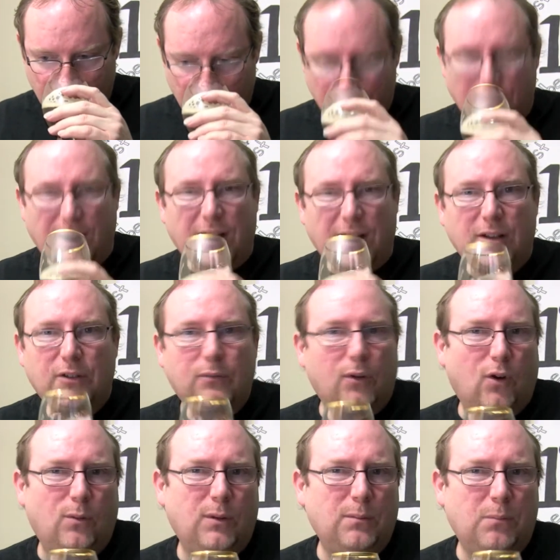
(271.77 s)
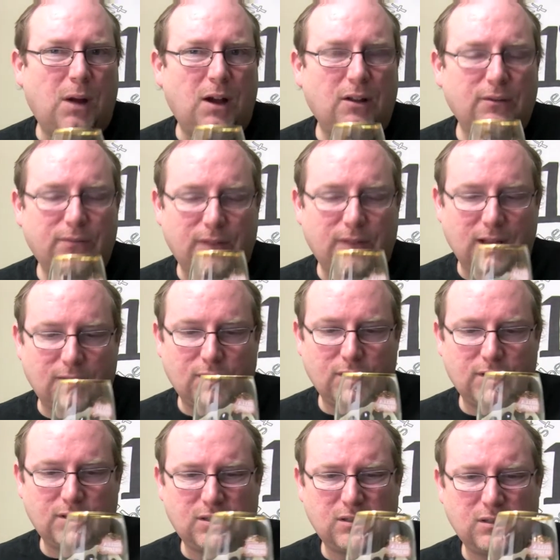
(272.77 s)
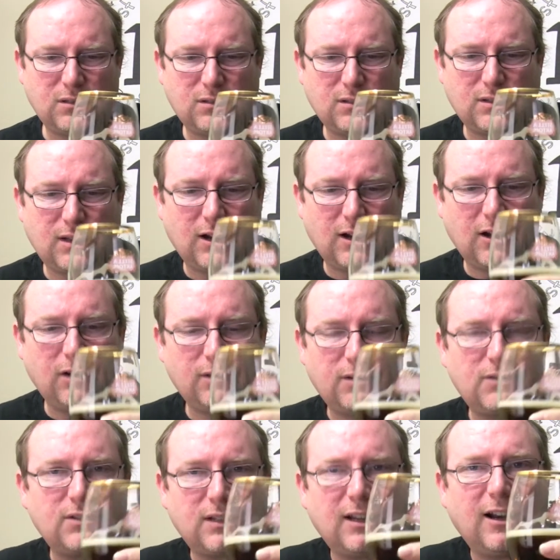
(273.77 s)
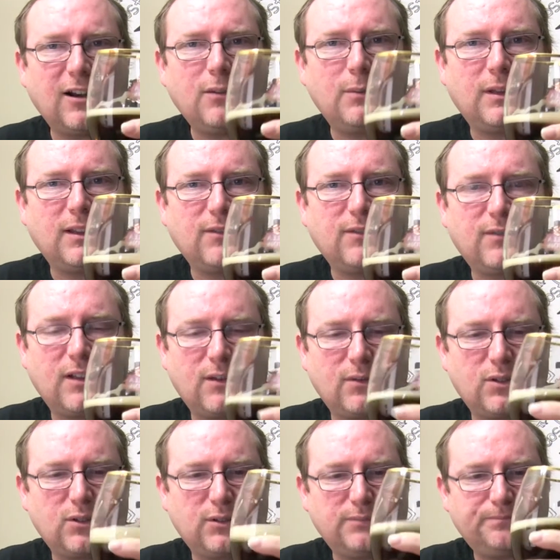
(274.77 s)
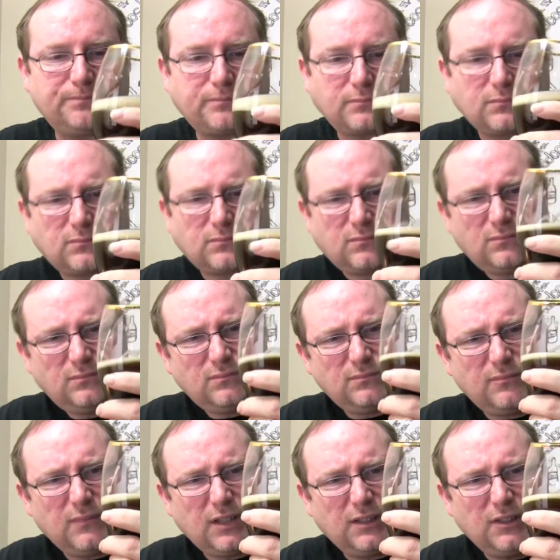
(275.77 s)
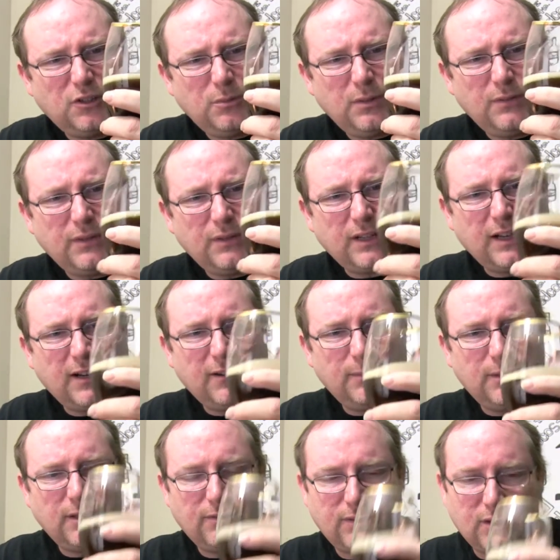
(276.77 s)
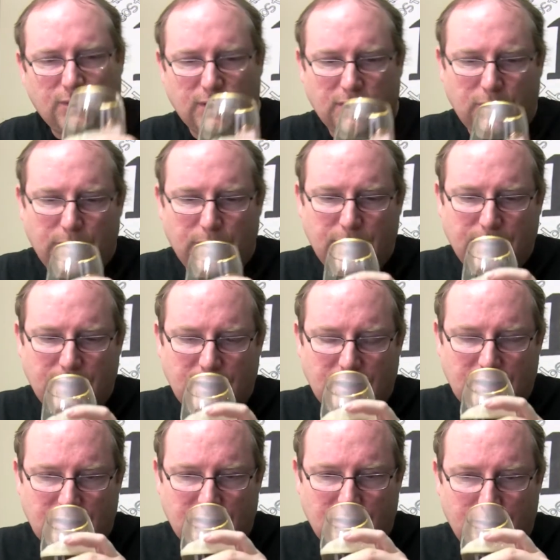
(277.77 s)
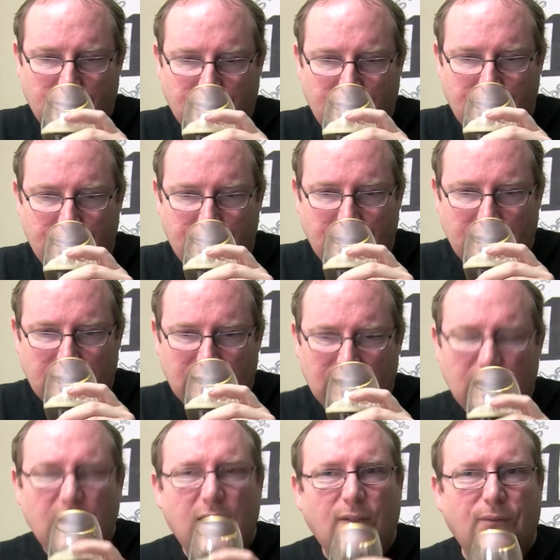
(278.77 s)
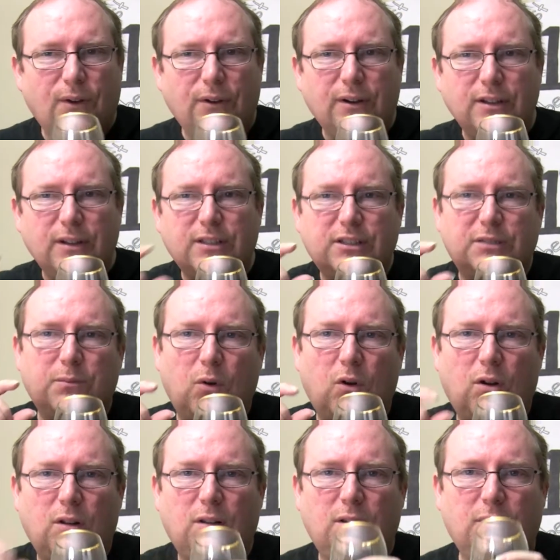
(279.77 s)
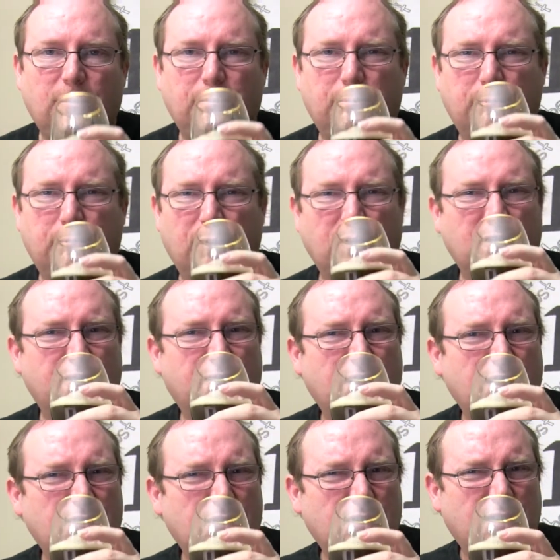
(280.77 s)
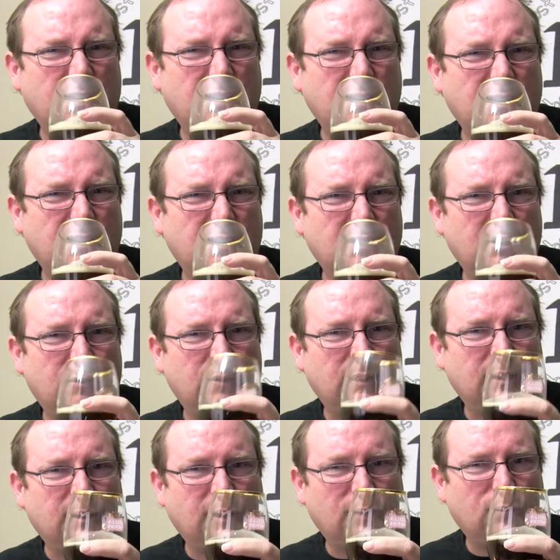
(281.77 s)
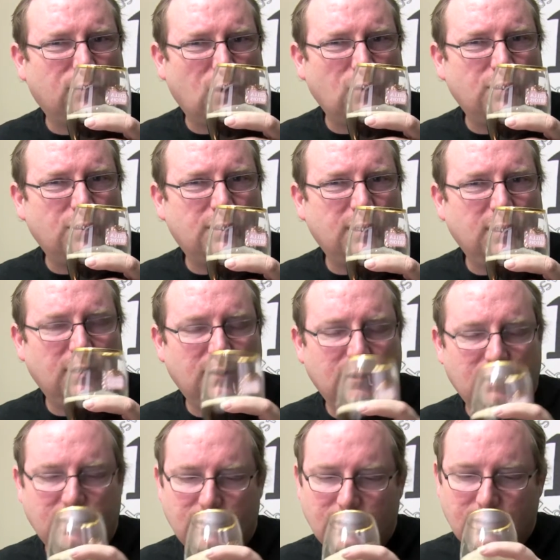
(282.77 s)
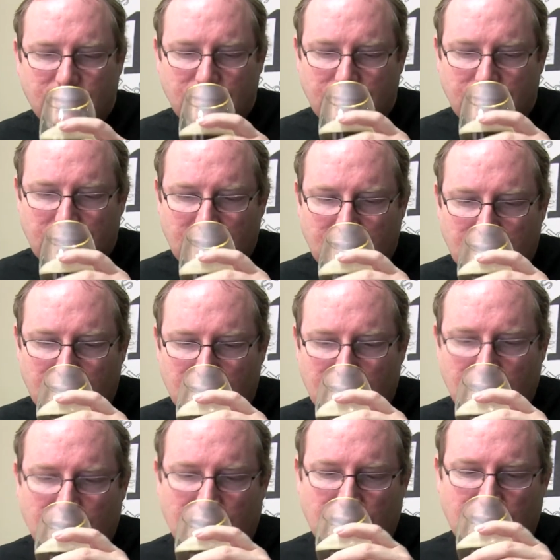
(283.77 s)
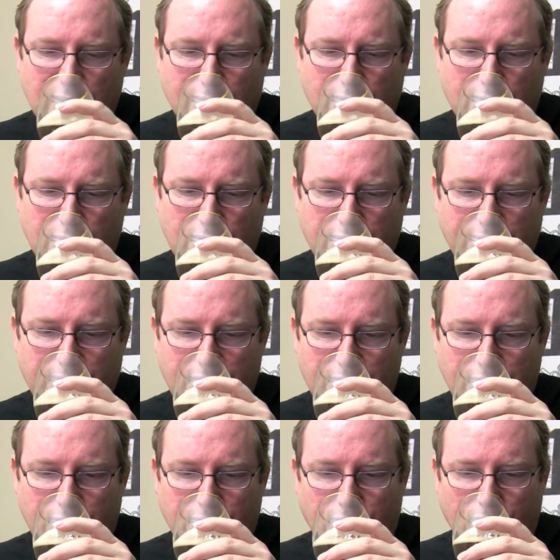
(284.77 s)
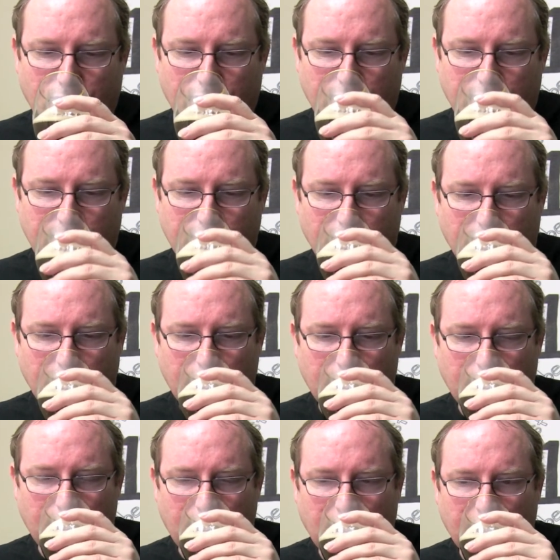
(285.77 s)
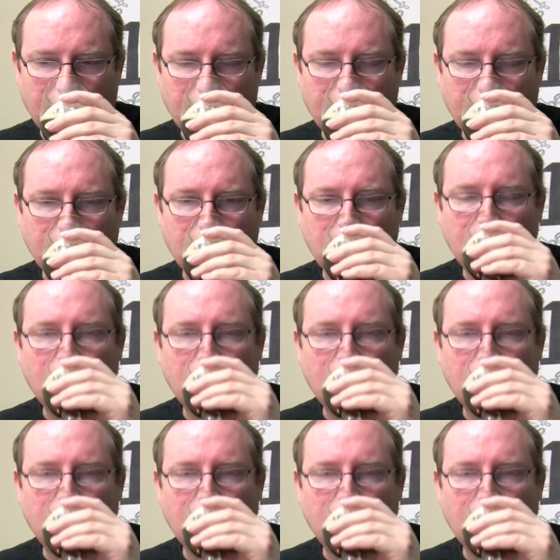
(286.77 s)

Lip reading: mild aroma, mild flavor. There's a caramelly flavor to it. A little bit of a caramelly flavor. A little bit of a very small burnt flavor, like roasted. The roasted flavor is very, very minor.